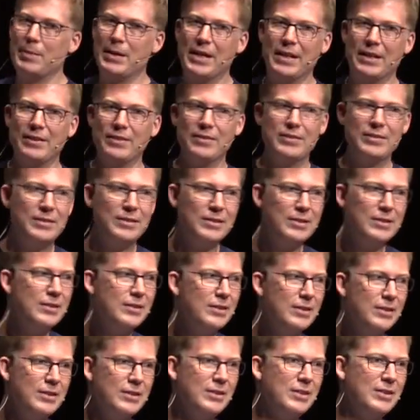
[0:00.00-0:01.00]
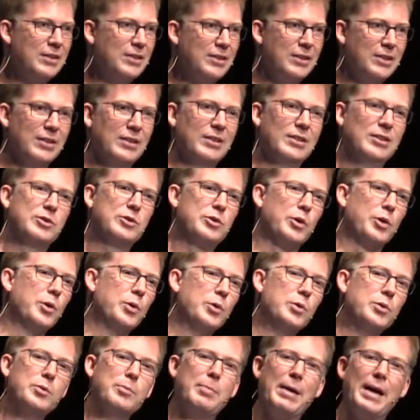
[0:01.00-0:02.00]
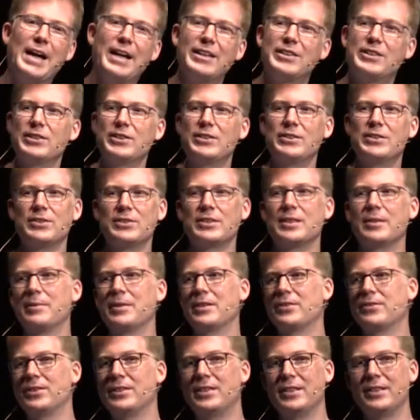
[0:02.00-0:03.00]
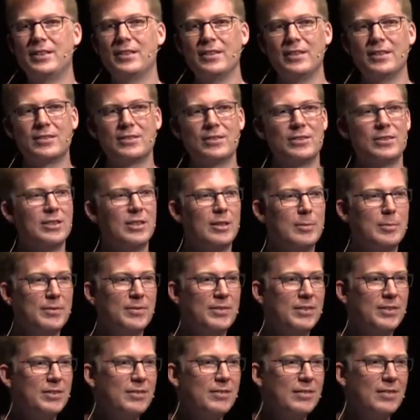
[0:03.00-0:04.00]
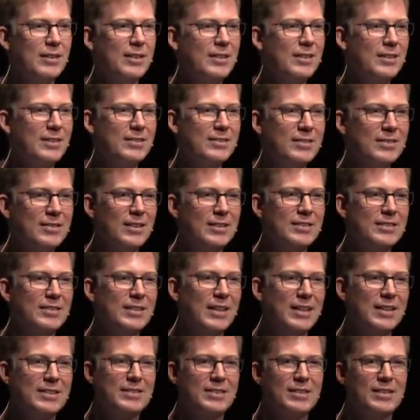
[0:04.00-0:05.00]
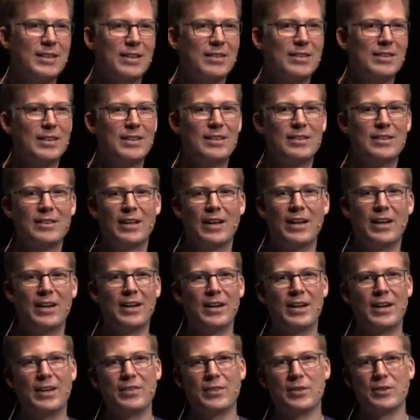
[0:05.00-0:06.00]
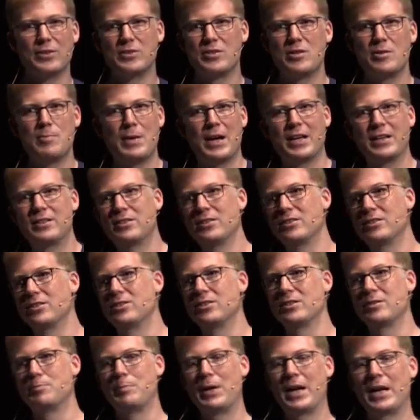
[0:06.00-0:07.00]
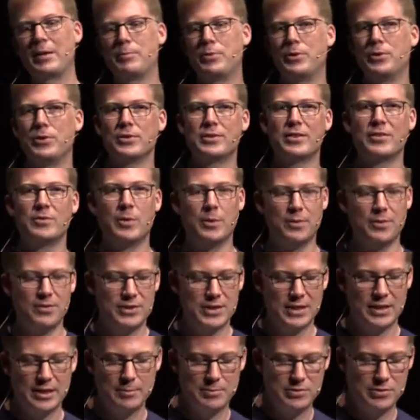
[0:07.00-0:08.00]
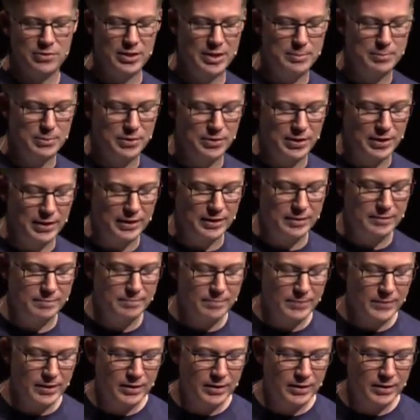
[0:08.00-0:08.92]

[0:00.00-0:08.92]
about 2 patches or something ridiculous on top of it. Like, it's next to nothing, and those 2 patches are just backports of what we've sent upstream already.